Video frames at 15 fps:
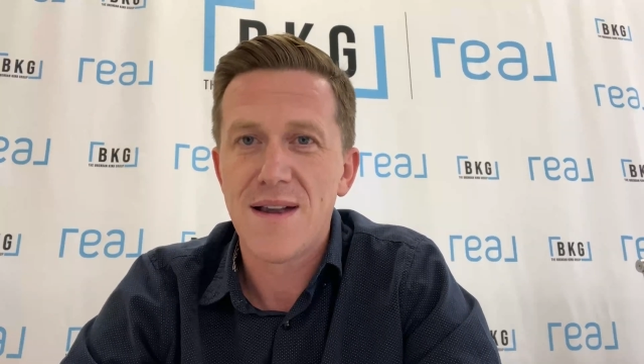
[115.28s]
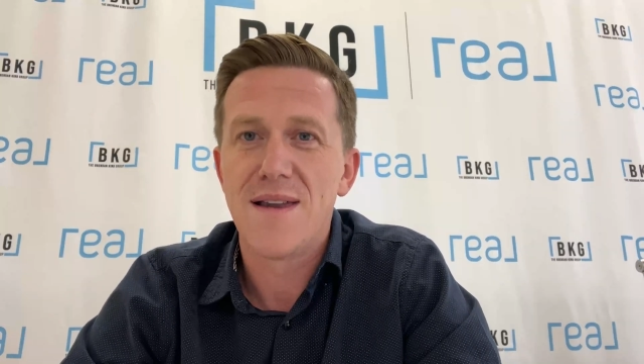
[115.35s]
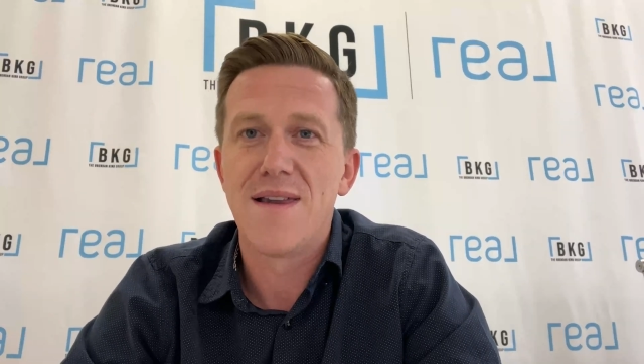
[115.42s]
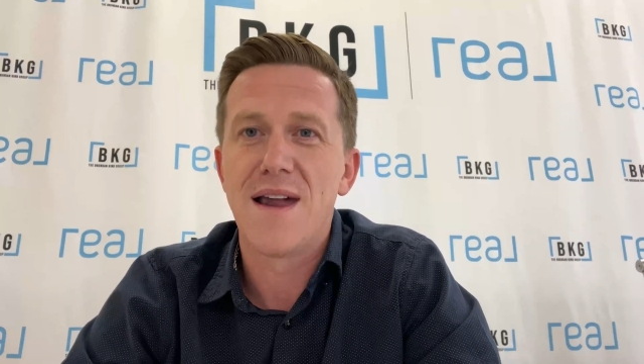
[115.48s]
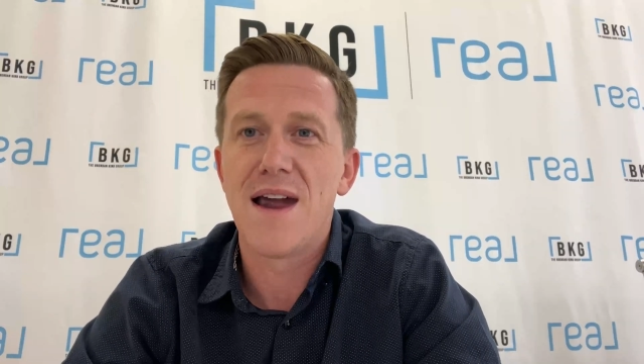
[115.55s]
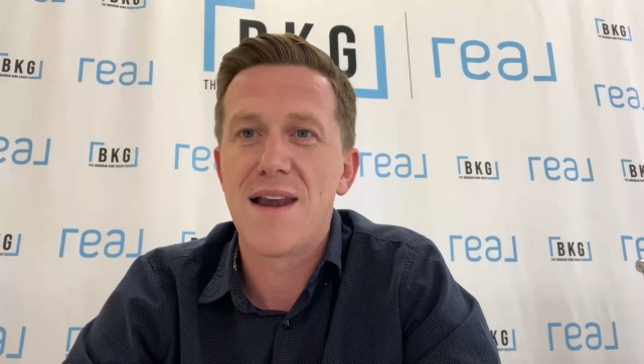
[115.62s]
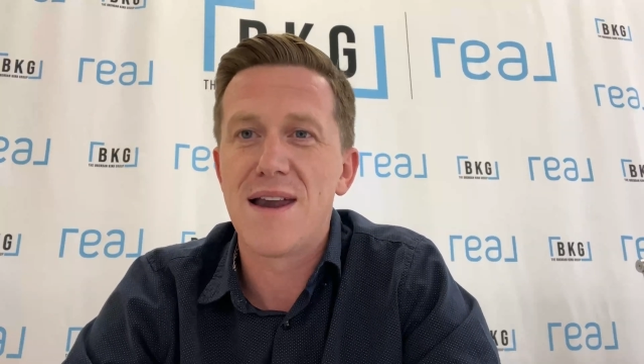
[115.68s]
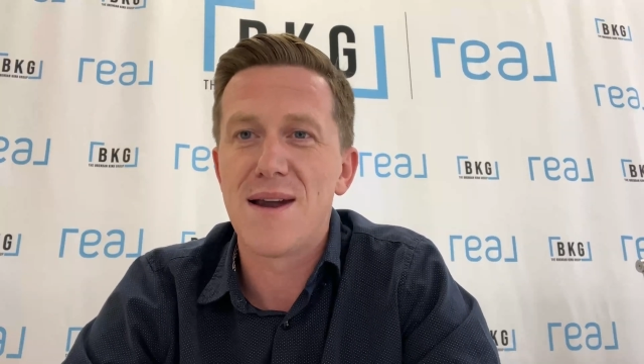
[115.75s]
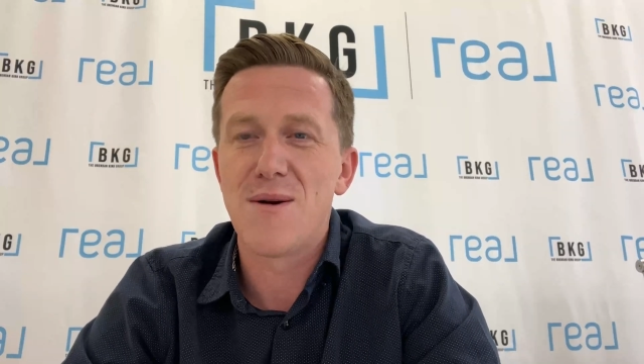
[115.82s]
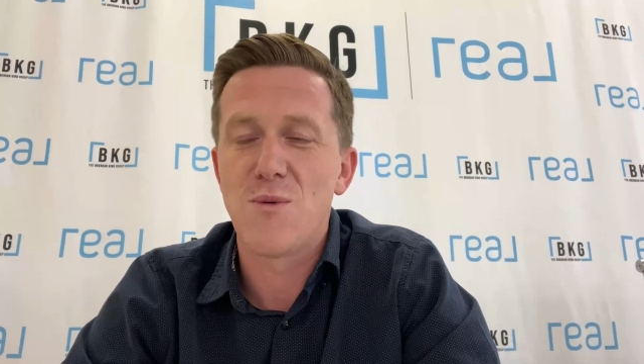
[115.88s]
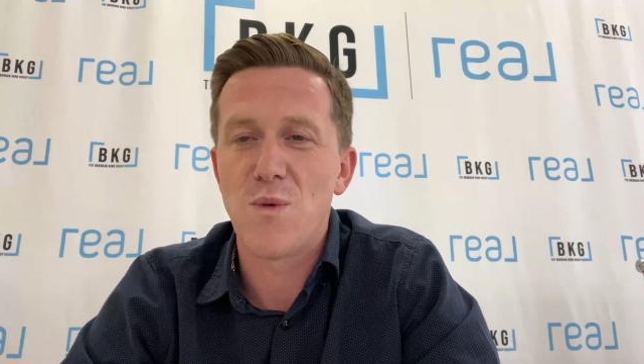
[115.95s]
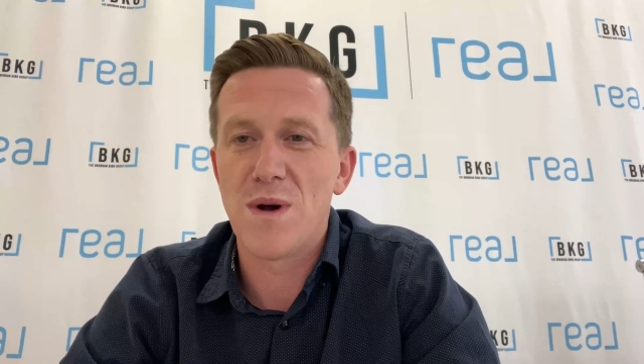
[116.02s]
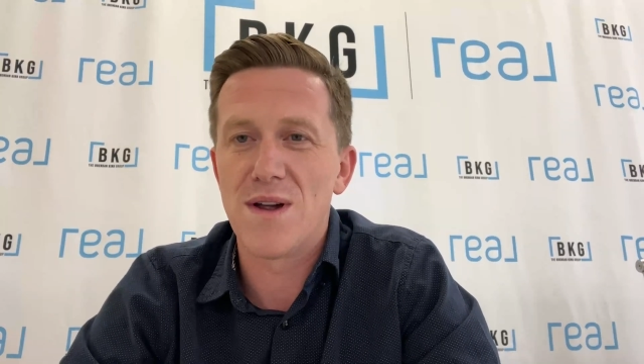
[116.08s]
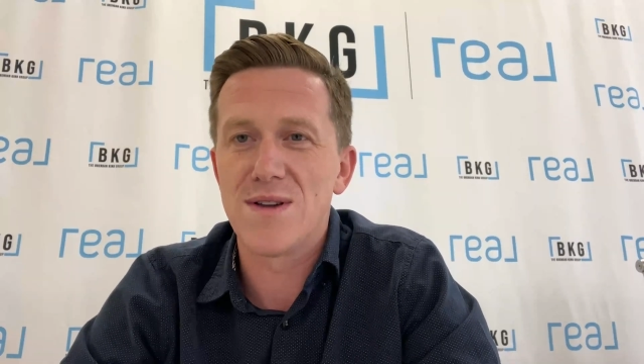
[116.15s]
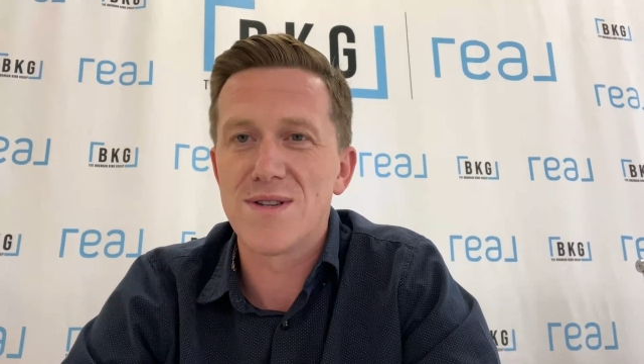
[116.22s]
then it
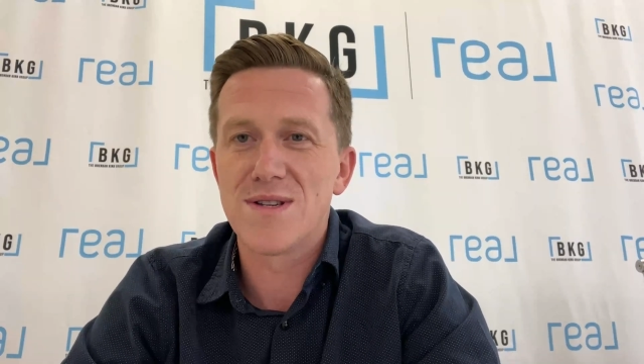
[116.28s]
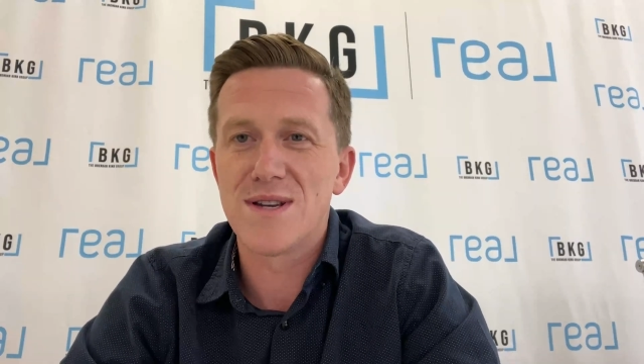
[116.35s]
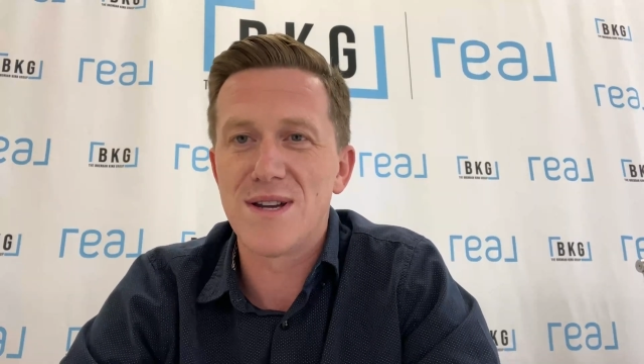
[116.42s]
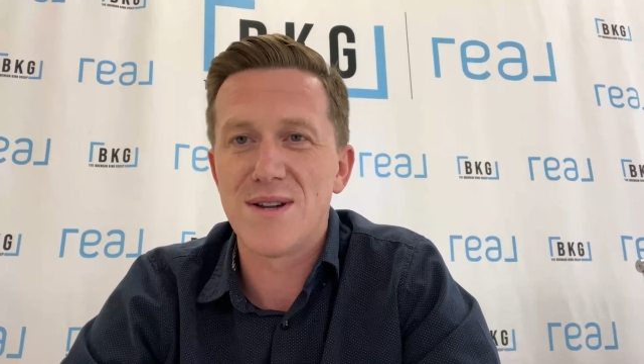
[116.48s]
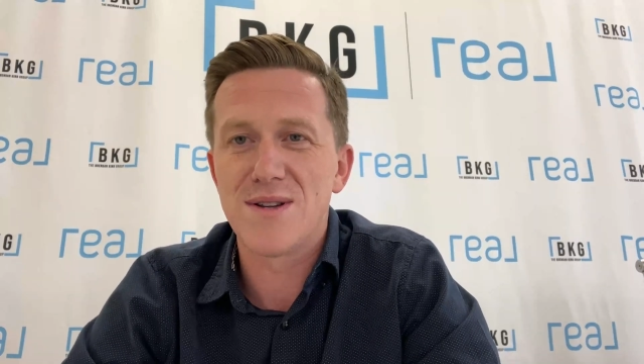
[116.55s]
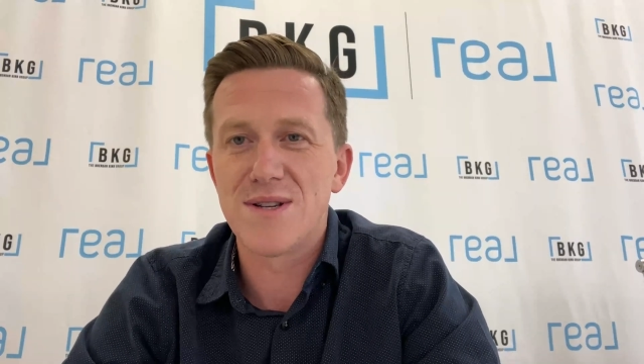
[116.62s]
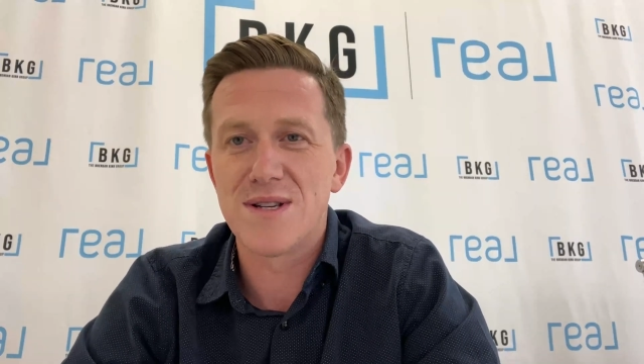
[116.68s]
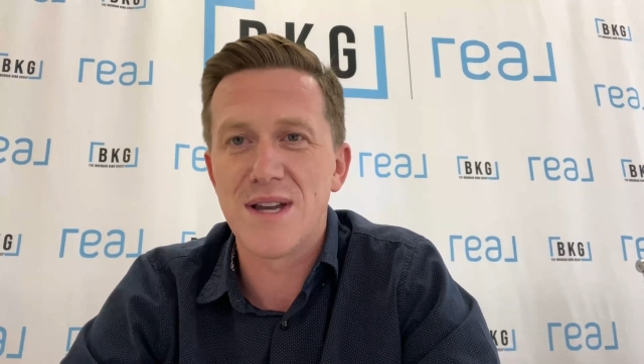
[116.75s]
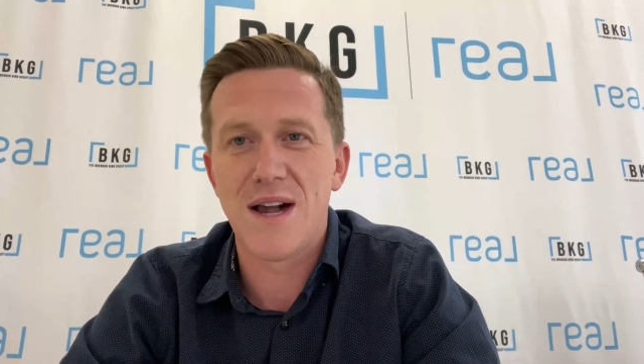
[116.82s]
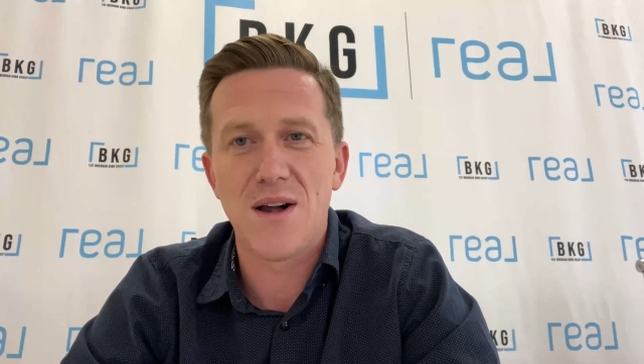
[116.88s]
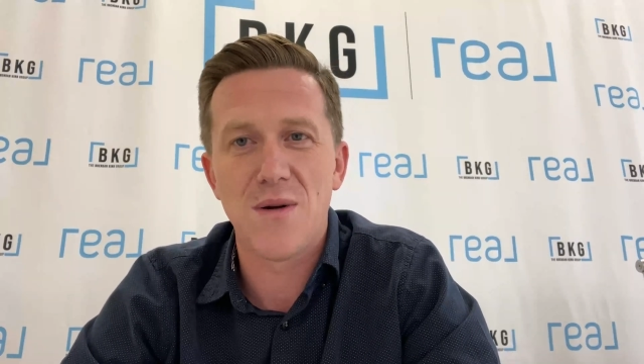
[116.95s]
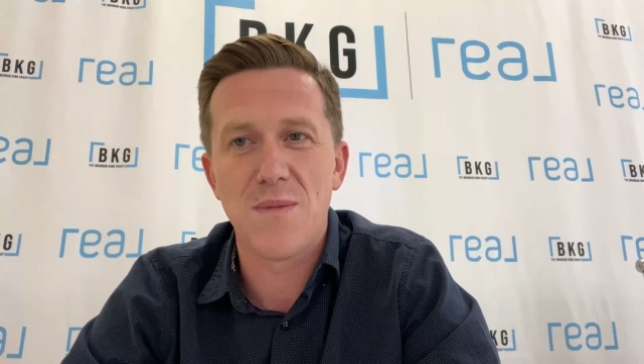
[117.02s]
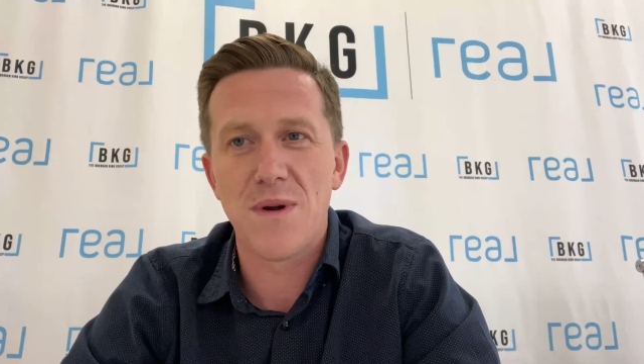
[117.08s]
will still sell.